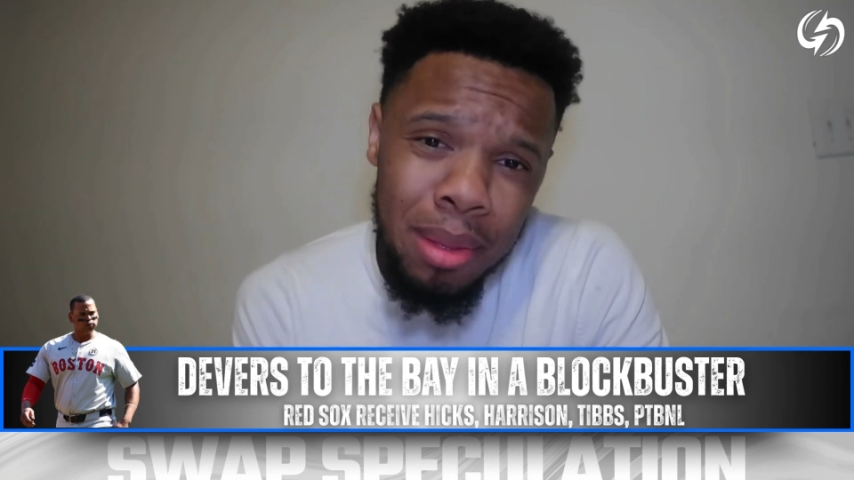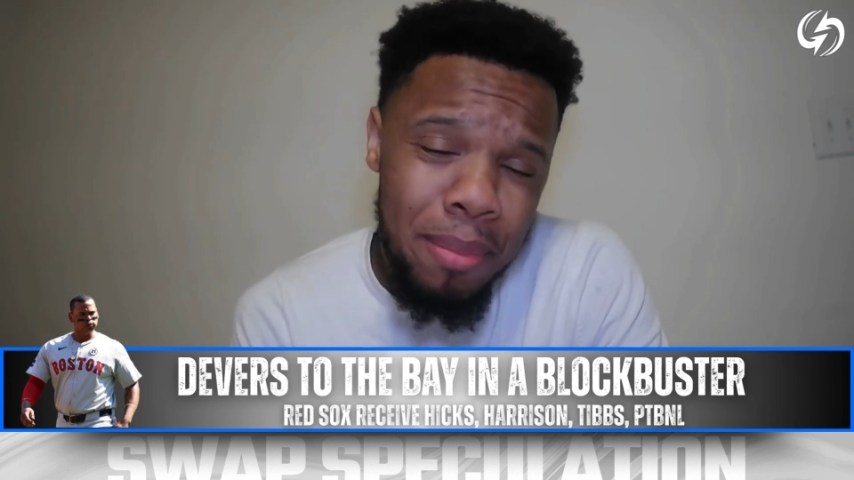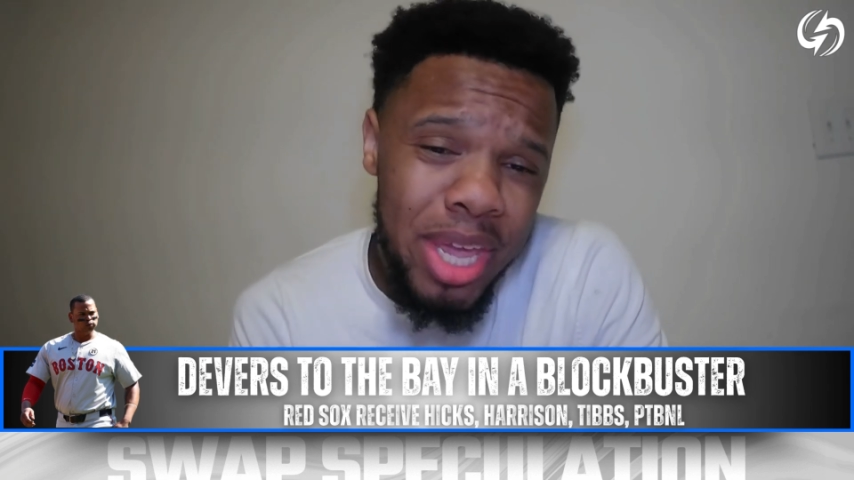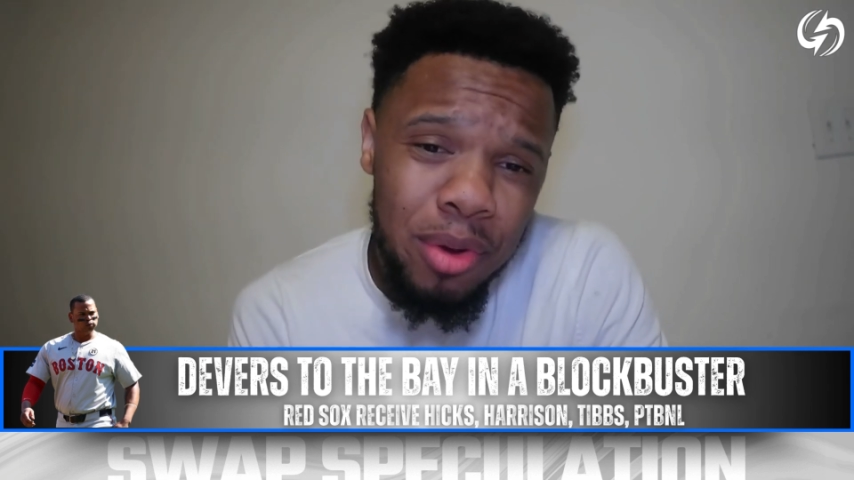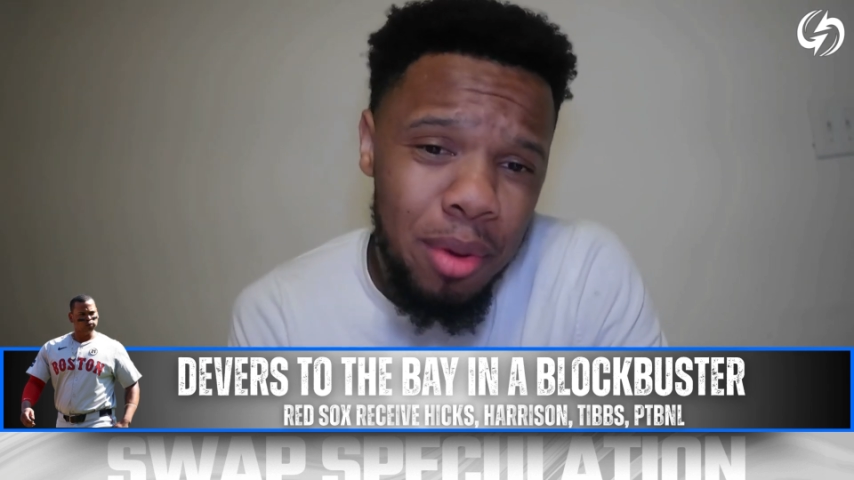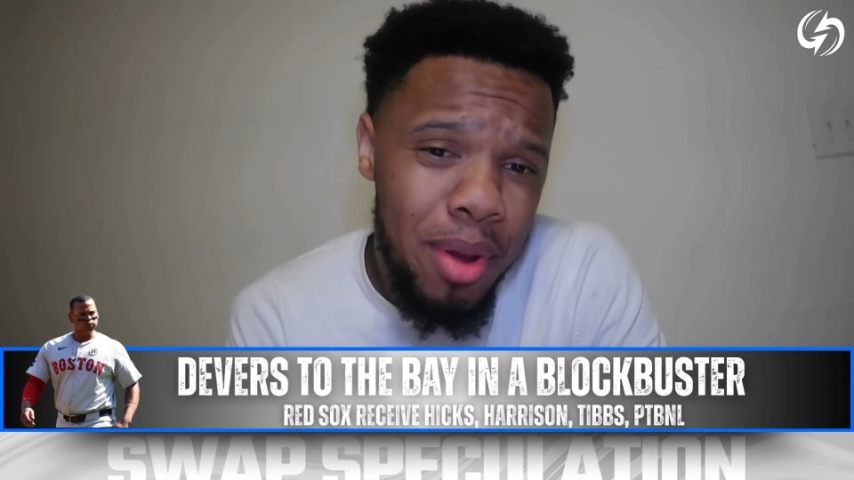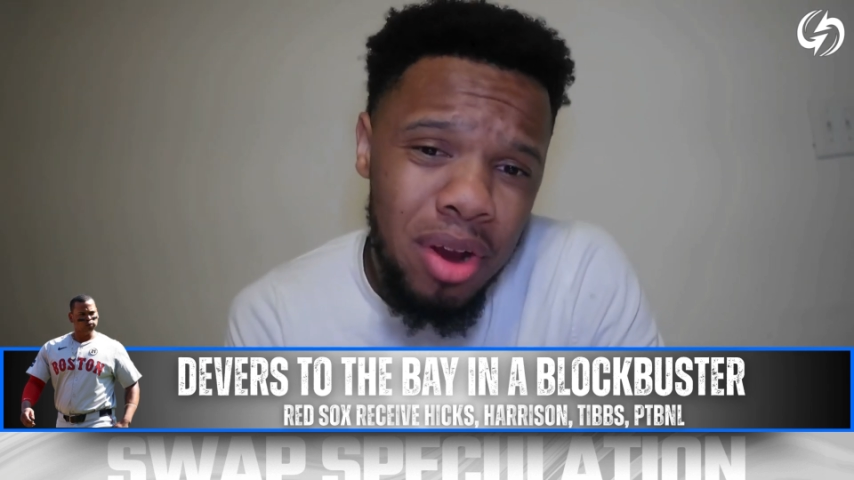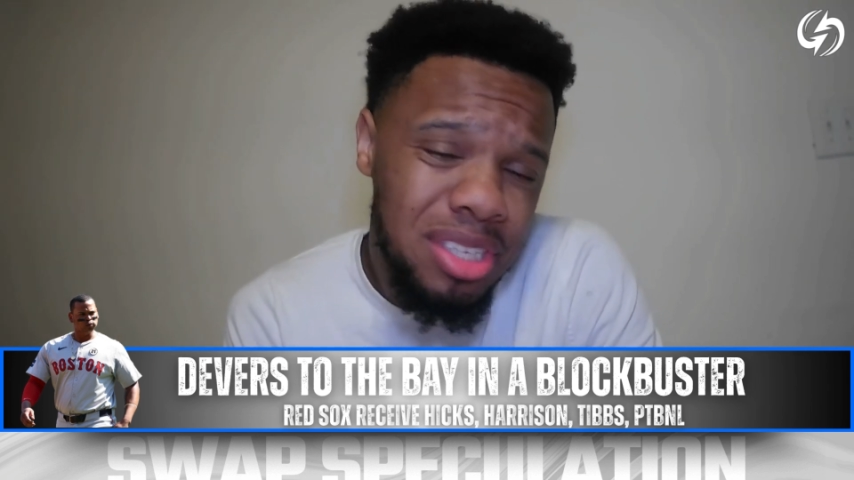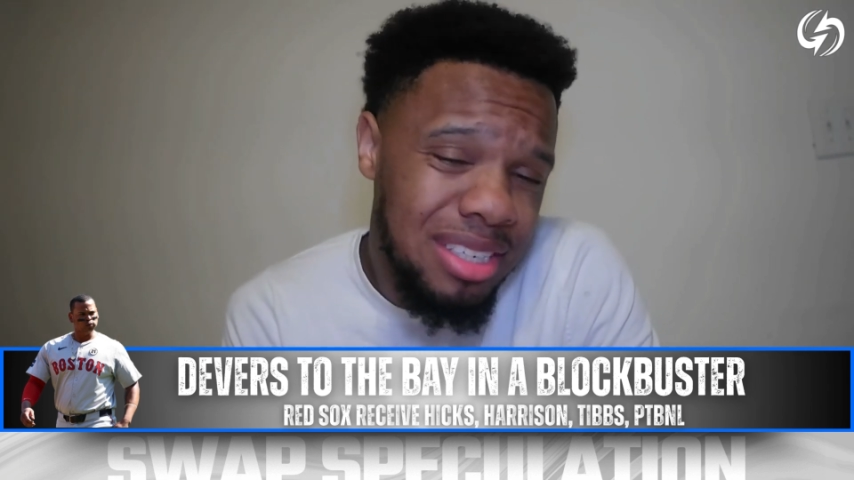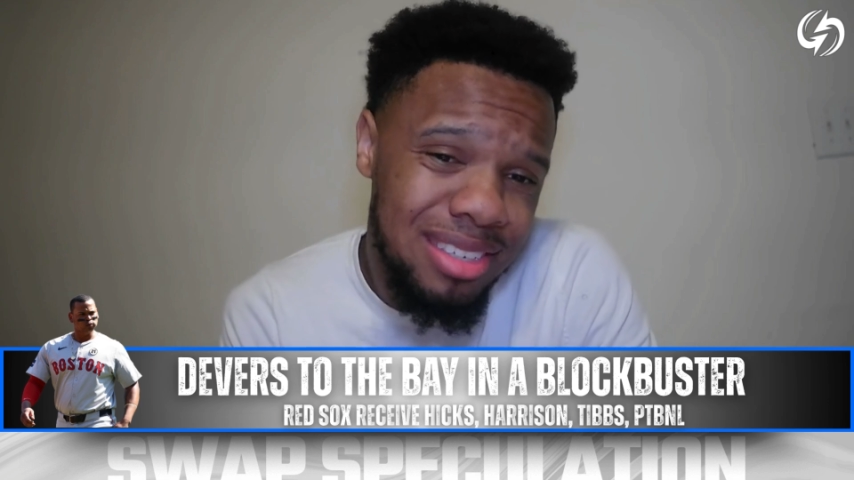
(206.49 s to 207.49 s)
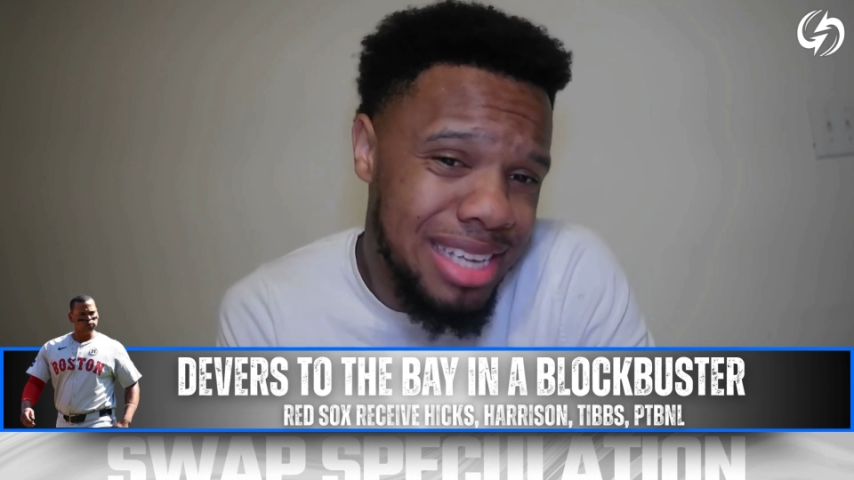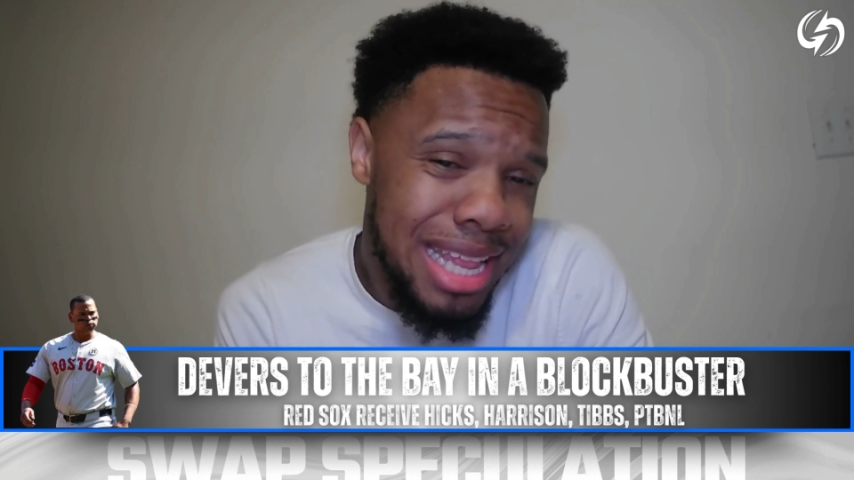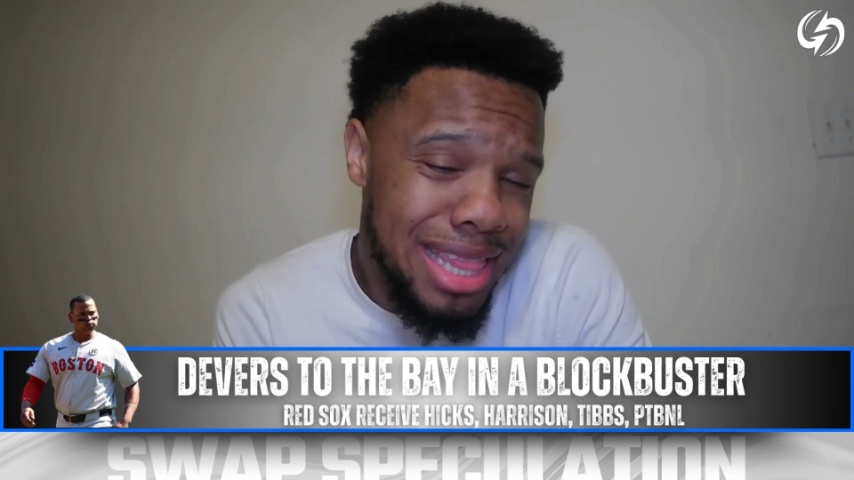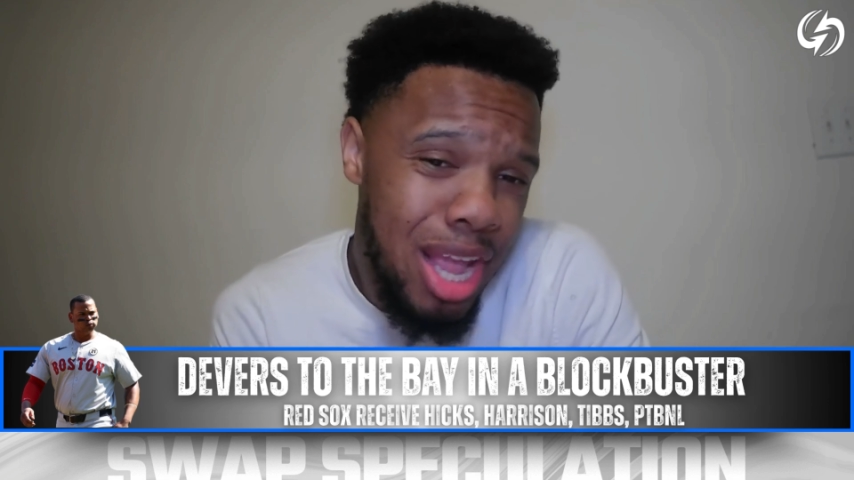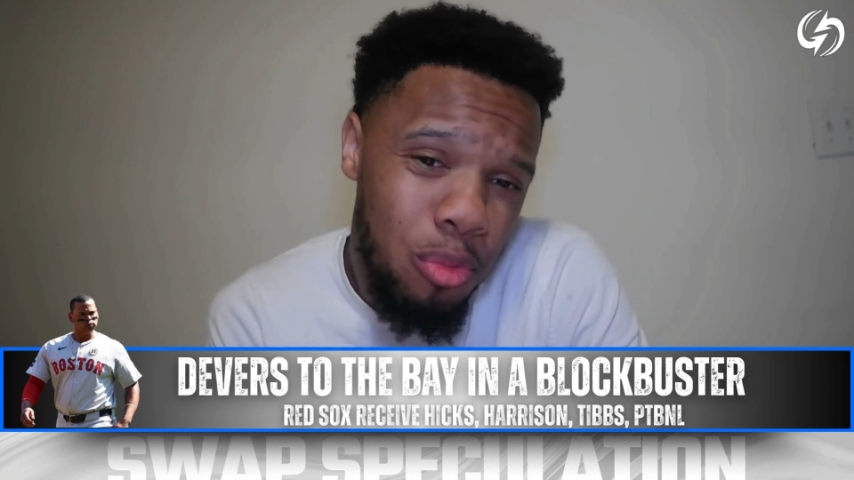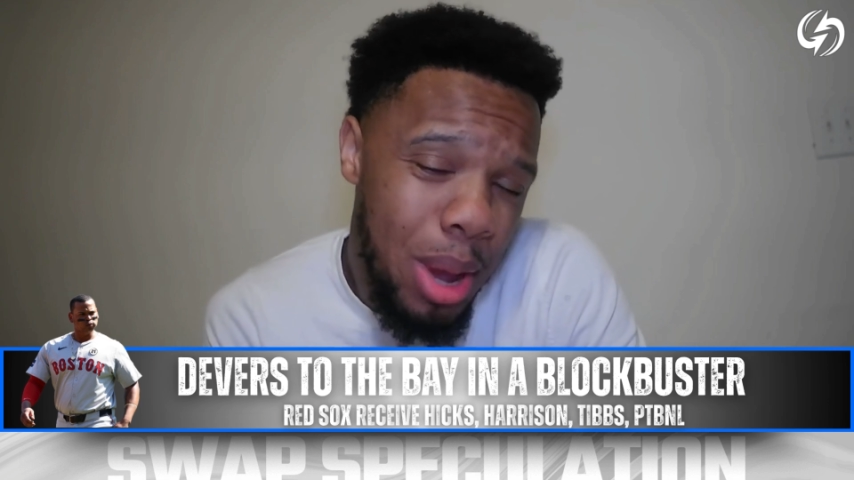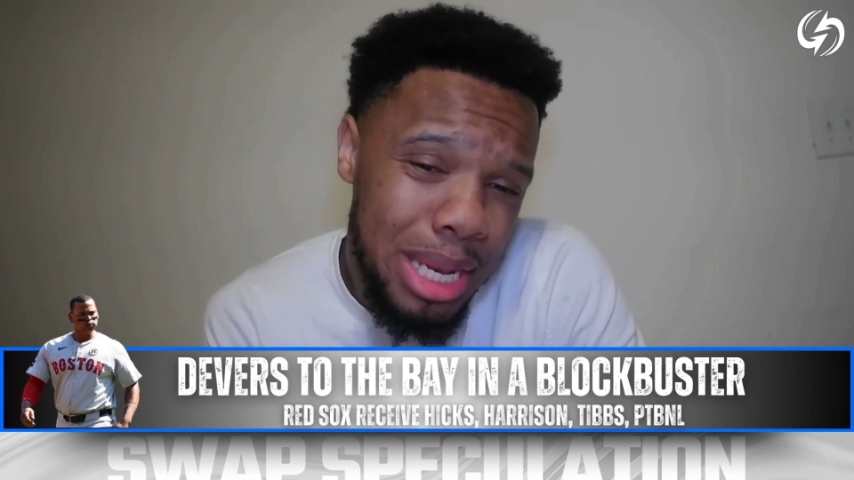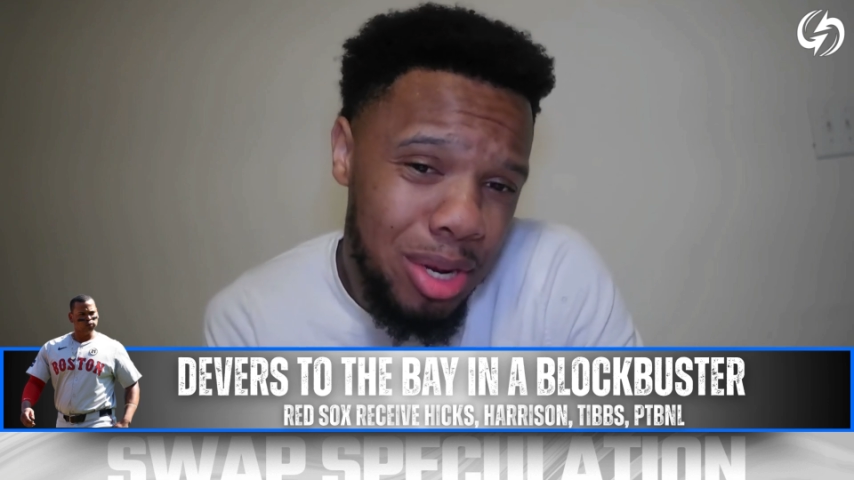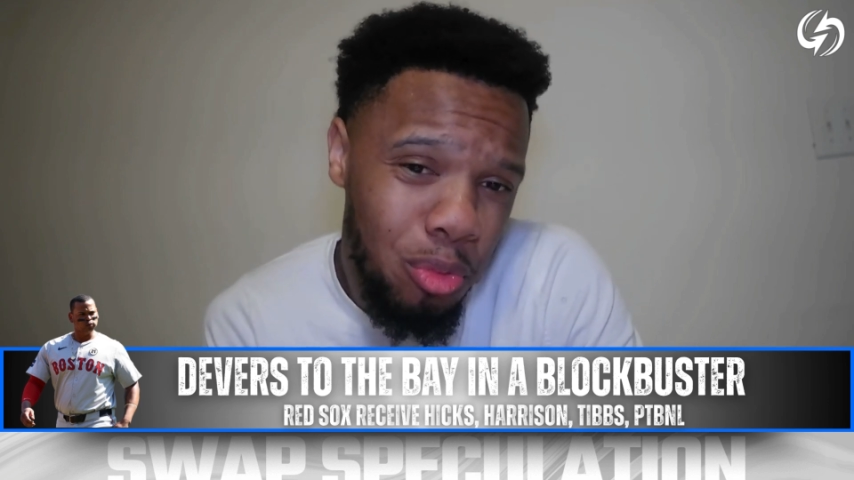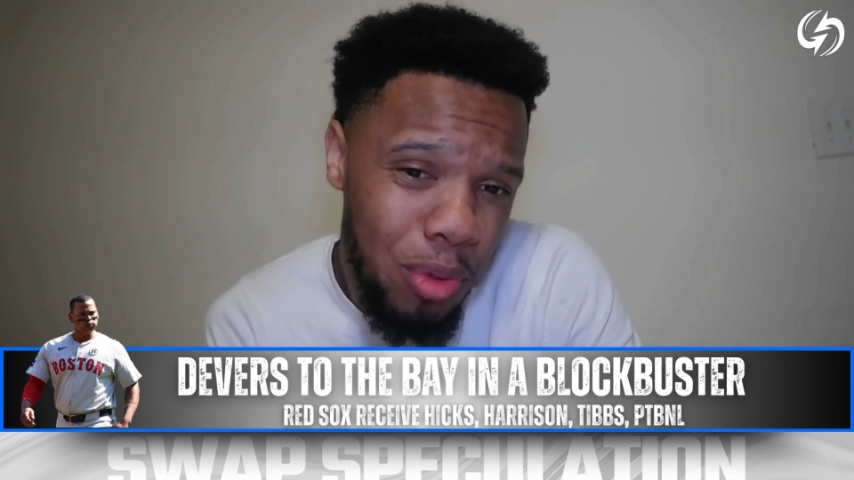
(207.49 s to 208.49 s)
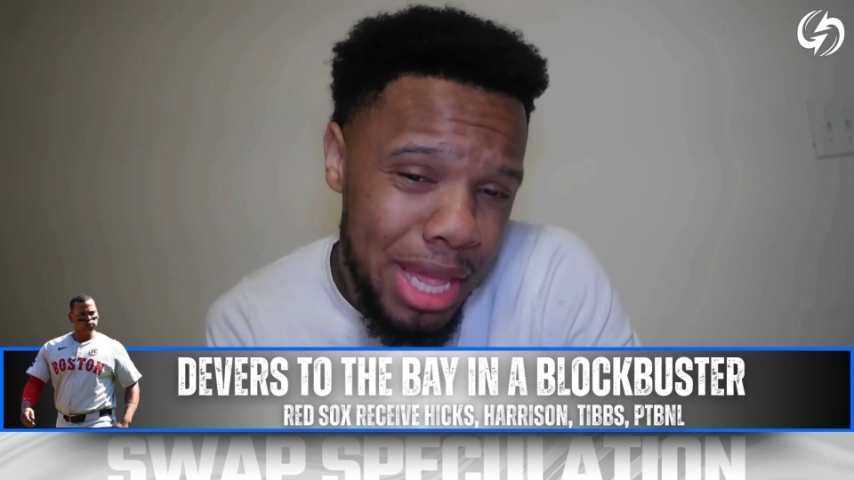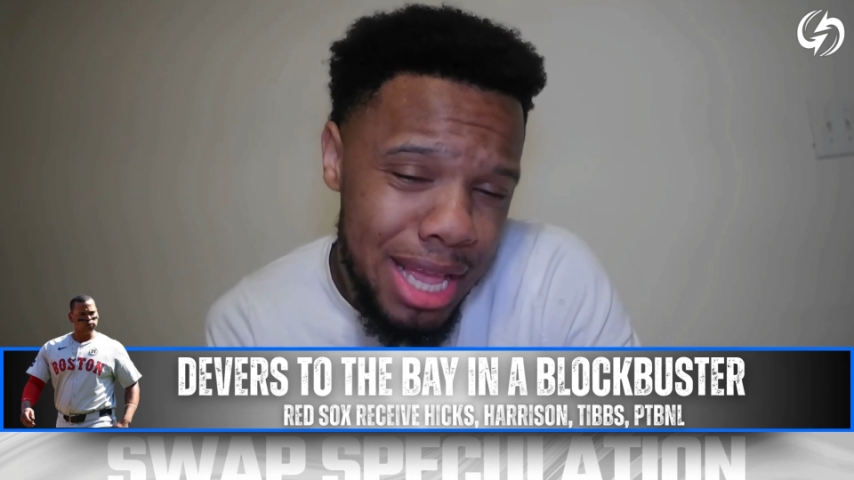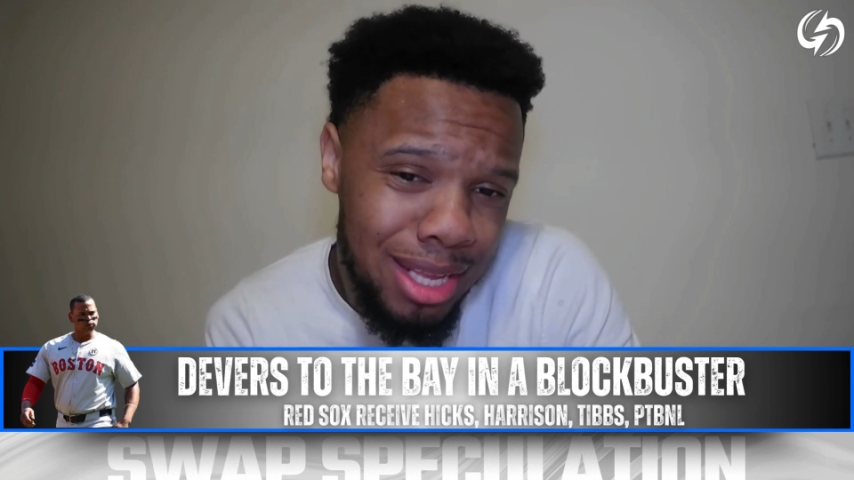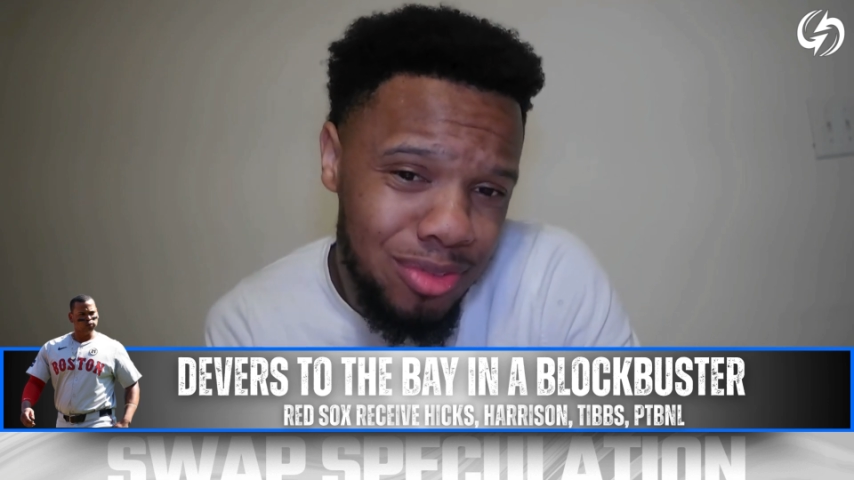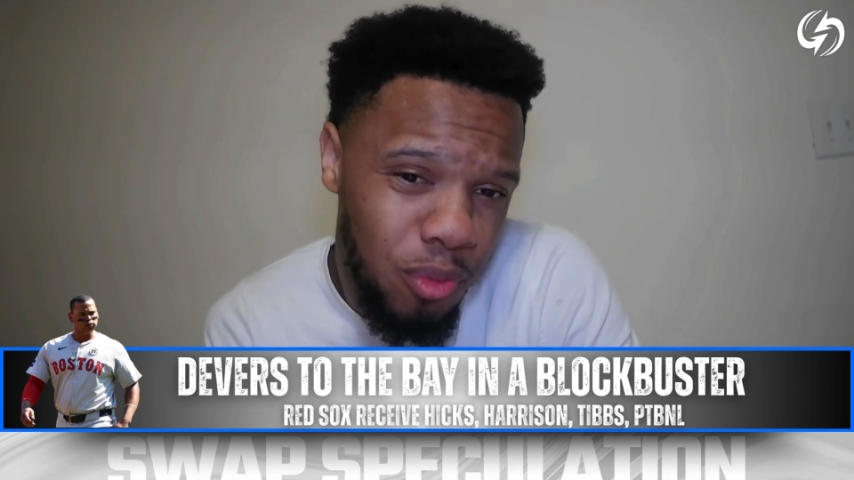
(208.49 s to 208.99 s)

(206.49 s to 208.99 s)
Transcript: Romero just sitting there waiting in the wings